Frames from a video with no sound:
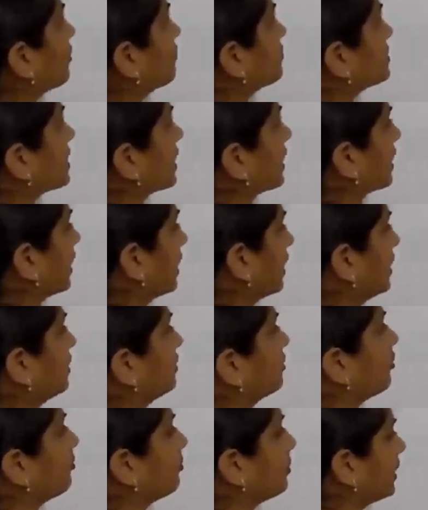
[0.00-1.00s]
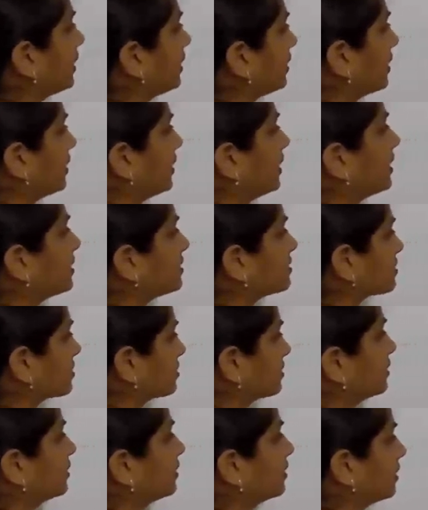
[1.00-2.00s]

of second operator is